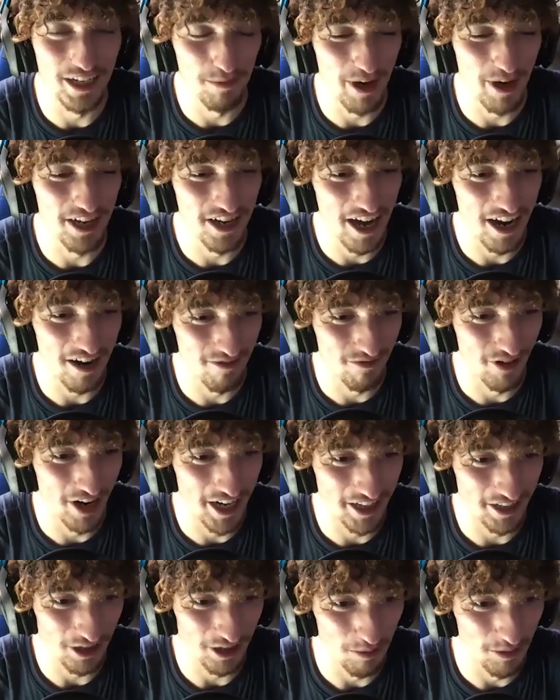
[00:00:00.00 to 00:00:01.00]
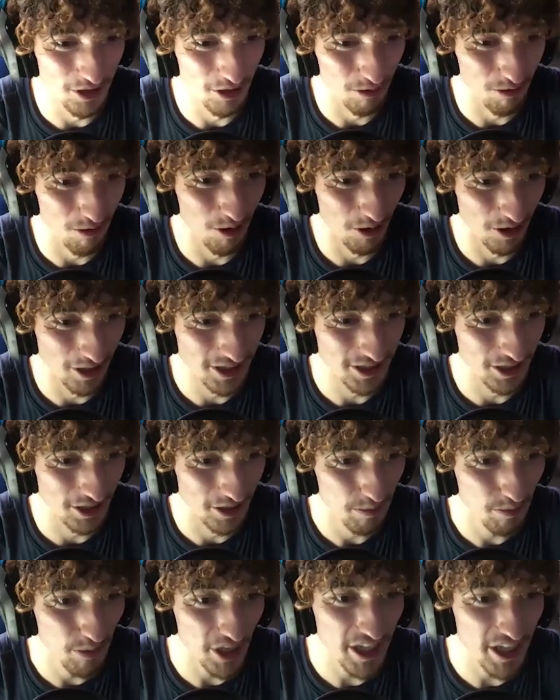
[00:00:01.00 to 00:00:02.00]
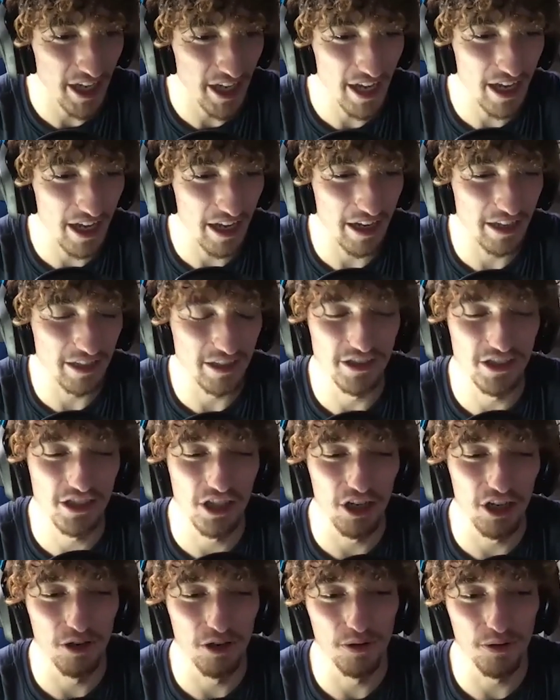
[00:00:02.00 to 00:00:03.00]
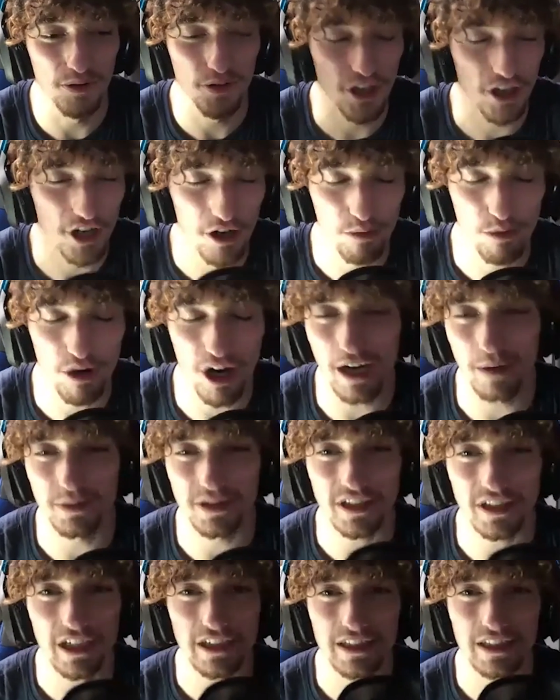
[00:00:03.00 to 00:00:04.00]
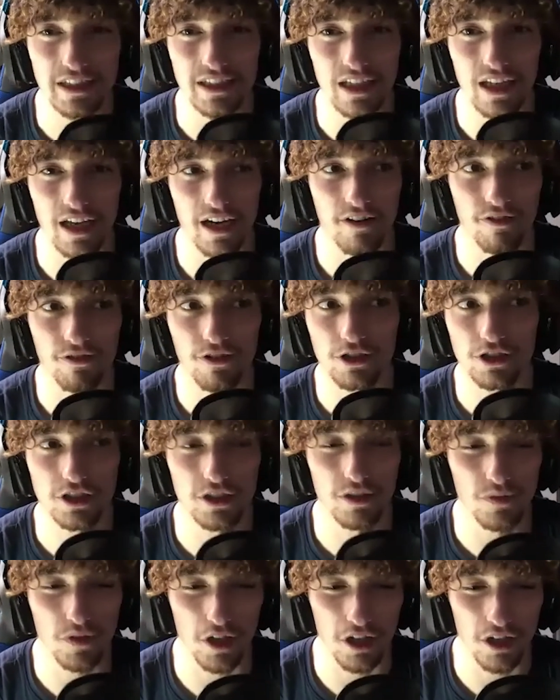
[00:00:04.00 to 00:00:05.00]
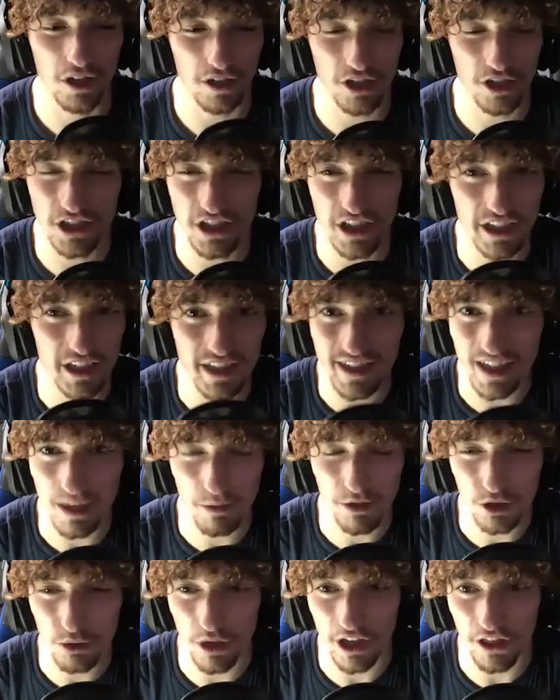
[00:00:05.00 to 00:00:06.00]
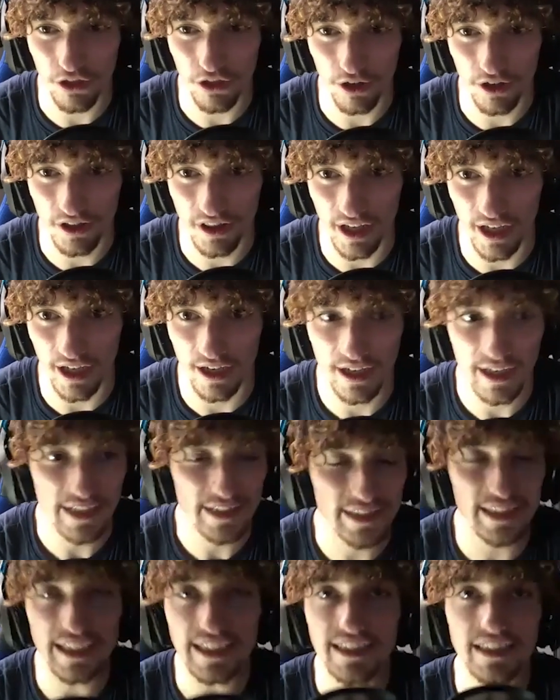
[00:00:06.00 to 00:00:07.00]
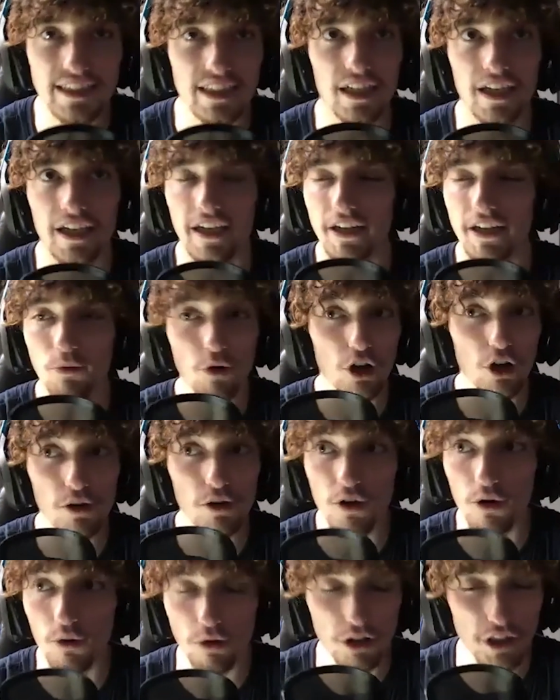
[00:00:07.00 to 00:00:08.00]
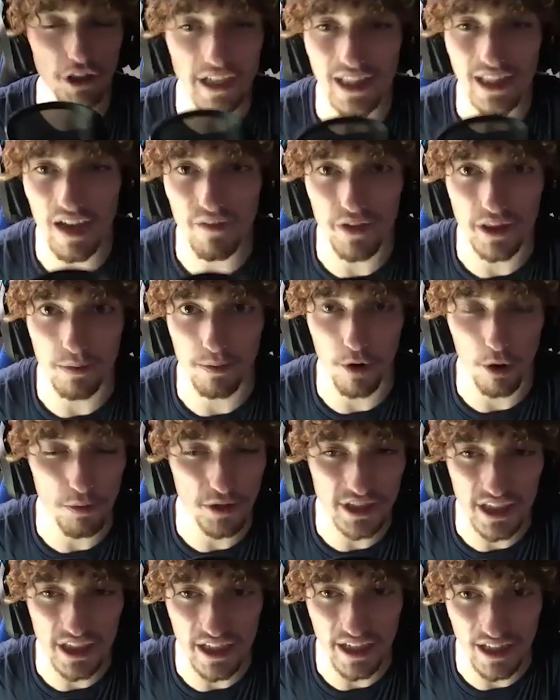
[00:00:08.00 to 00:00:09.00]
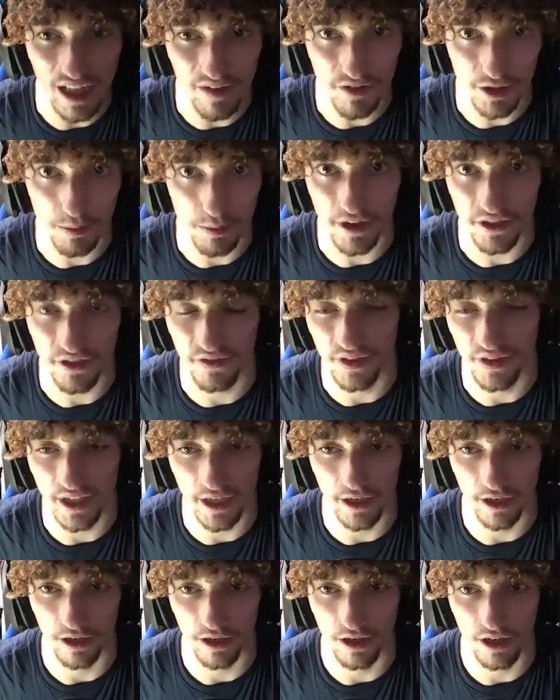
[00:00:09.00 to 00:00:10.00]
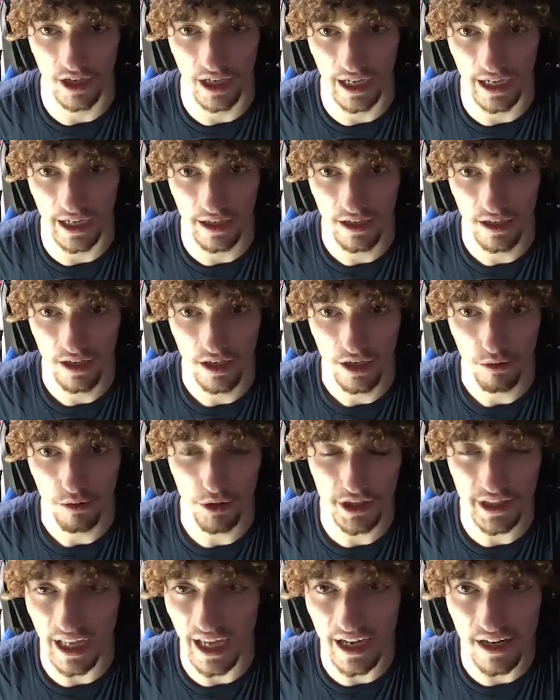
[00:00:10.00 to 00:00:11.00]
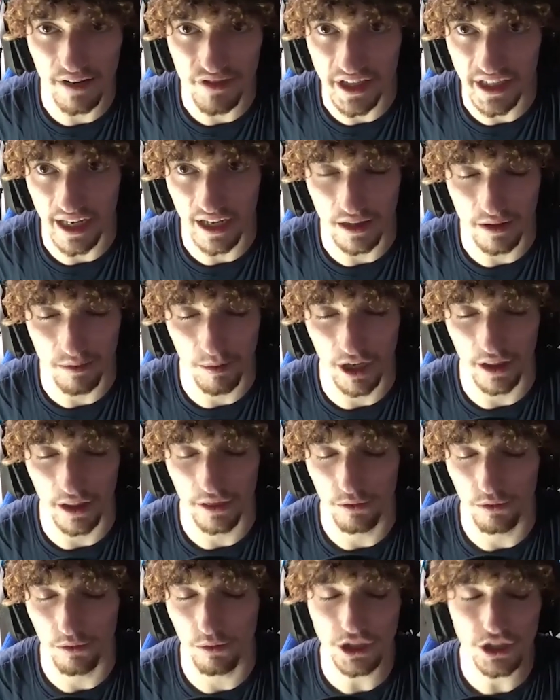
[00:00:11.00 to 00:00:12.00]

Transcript: about not inviting them in the warrant, dude. But yeah, and so why I'm sus is like, first of all, because the December 23rd thing. We're in the 11th, almost in the 11th month of the year. Okay, we're at the end of the 10th month. We're